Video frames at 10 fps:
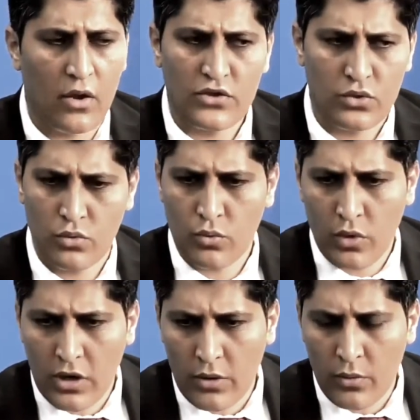also
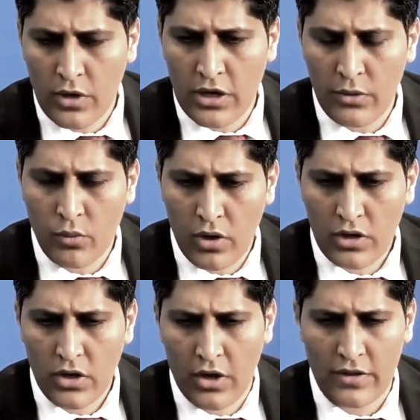we
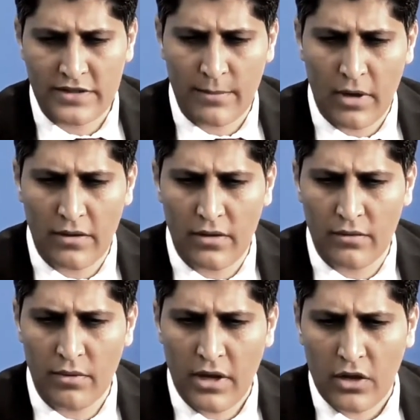worked on some other